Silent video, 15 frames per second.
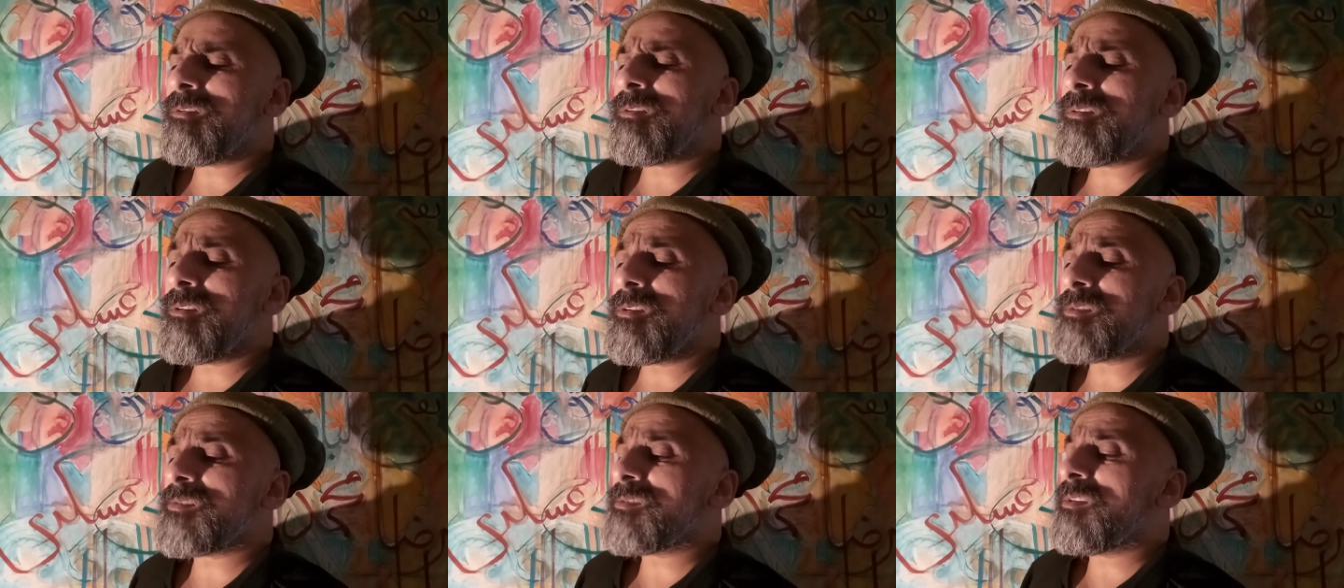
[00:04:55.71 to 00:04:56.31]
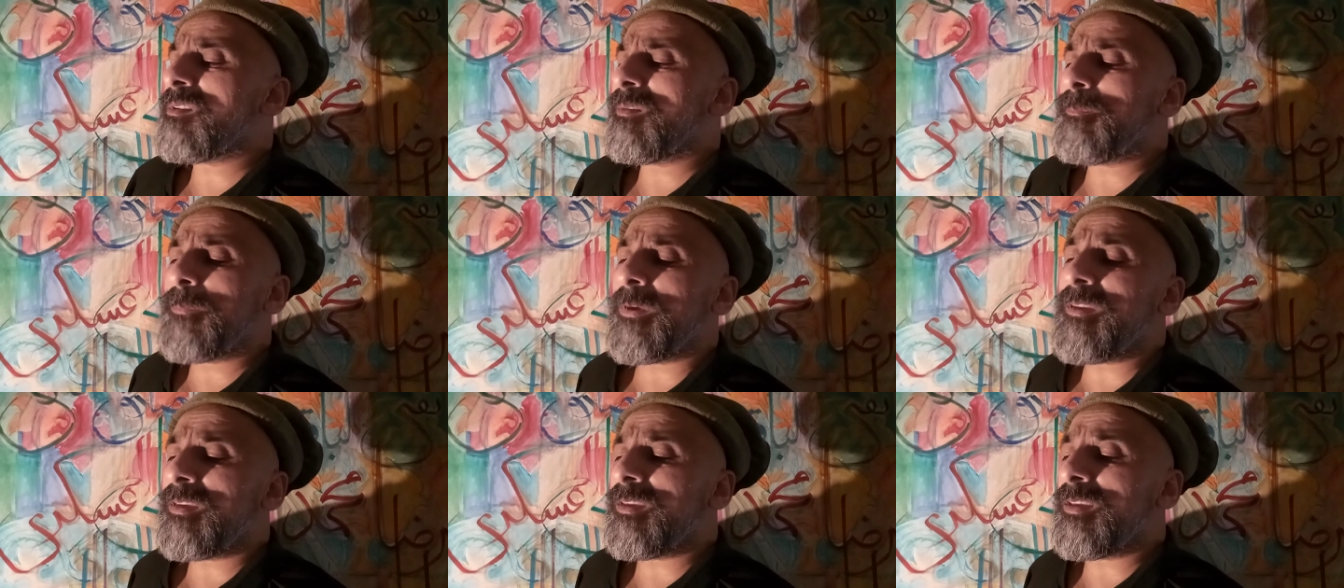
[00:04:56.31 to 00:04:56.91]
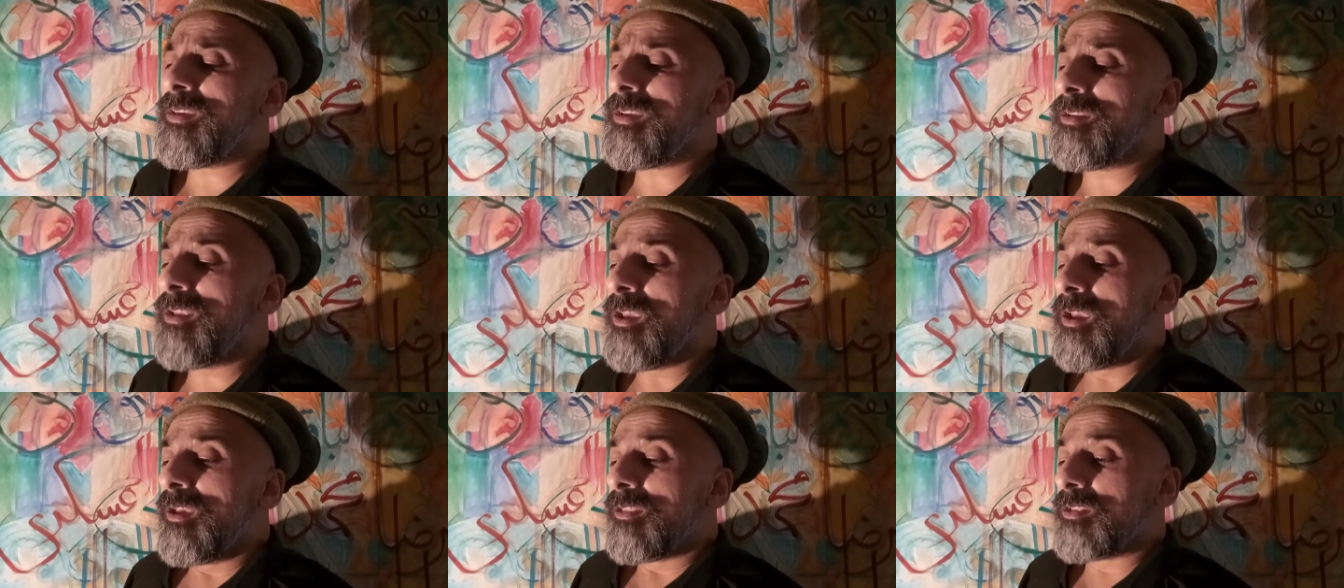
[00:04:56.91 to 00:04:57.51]
covers the
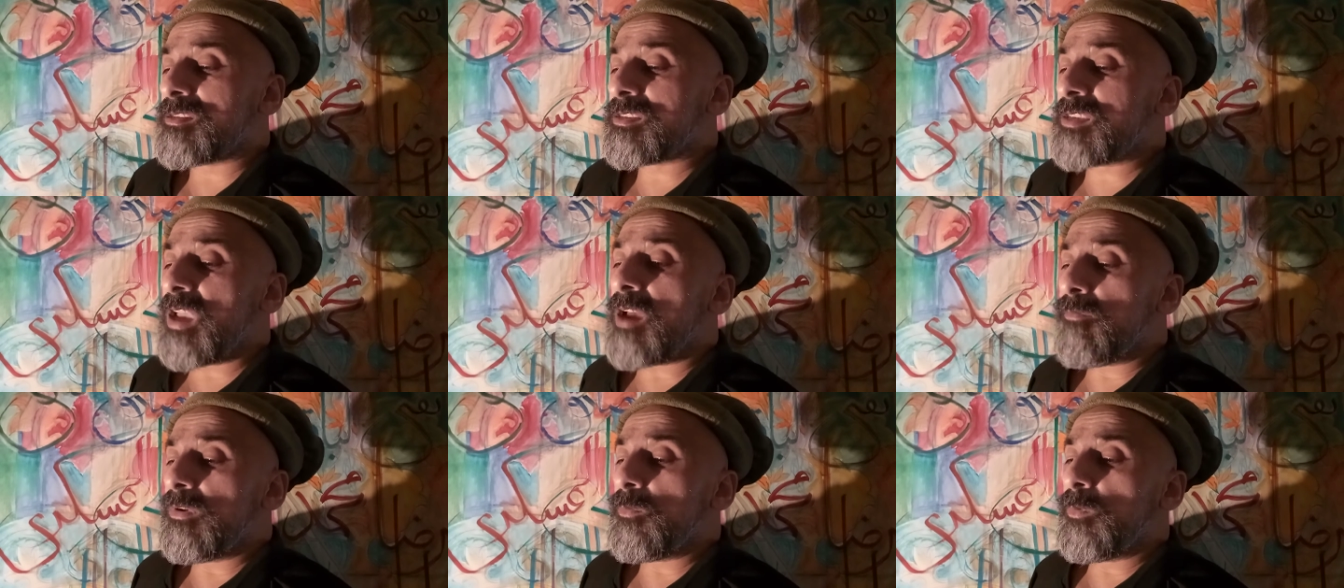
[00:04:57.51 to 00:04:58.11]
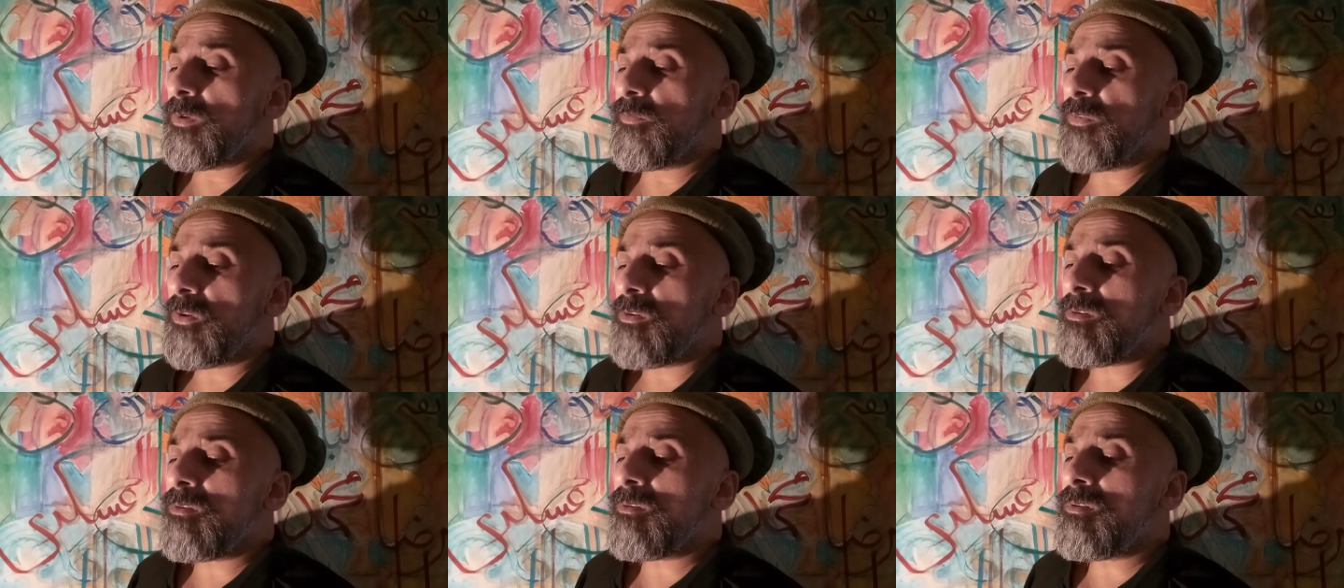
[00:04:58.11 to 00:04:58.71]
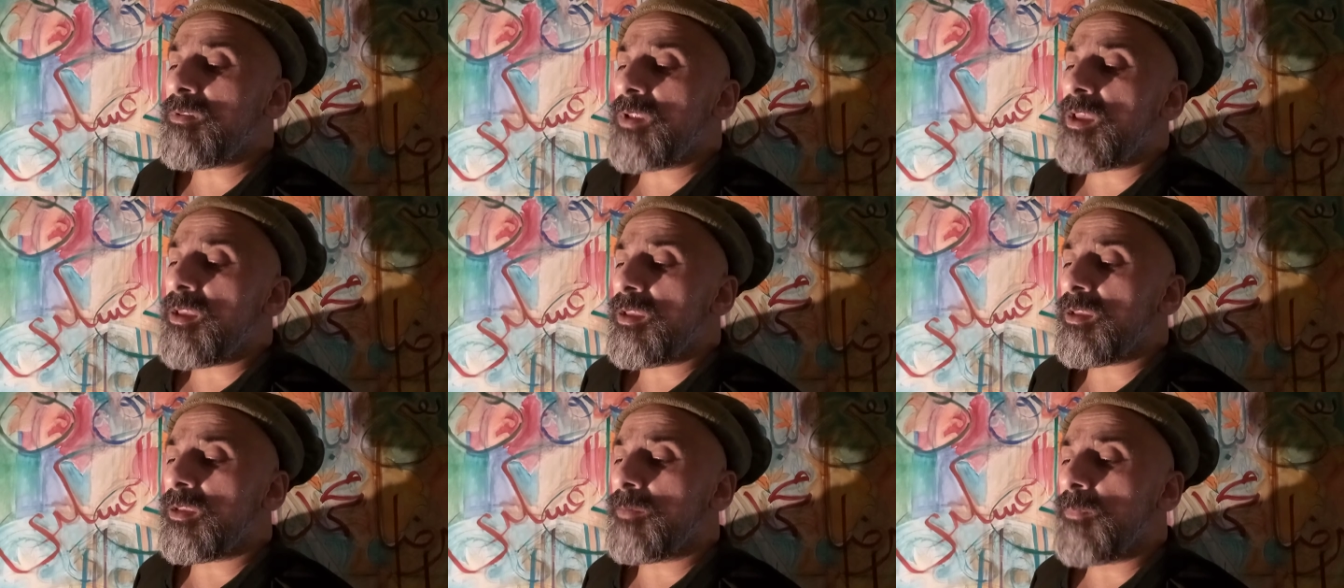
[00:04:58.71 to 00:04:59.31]
pain that's covered with your
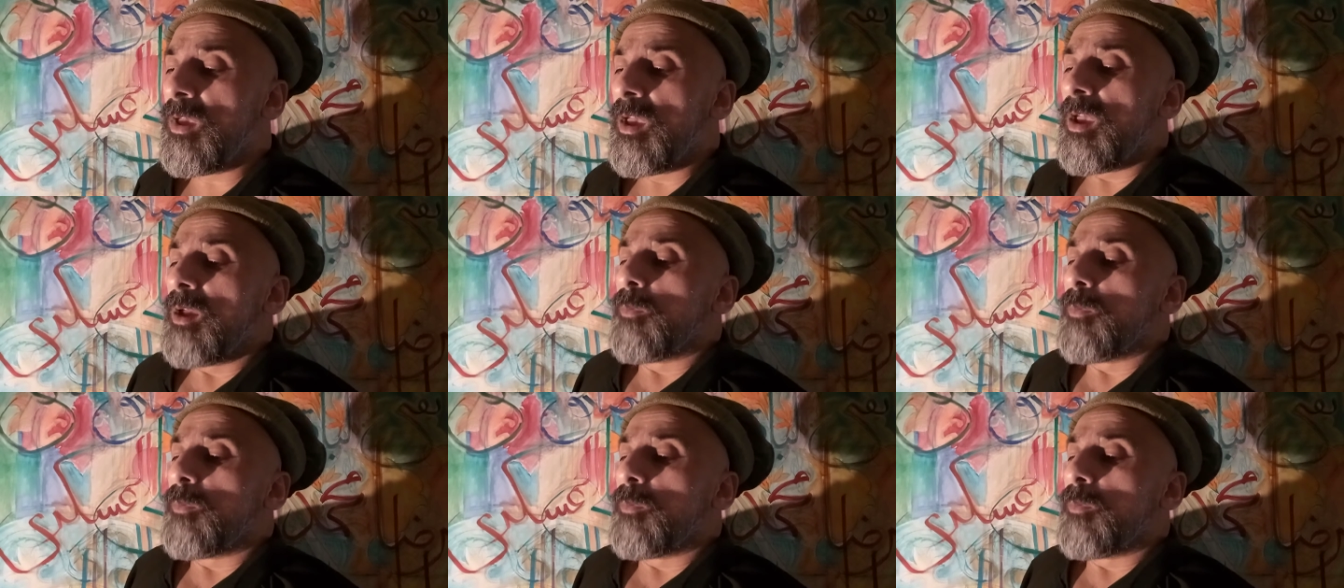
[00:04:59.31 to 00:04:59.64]
name.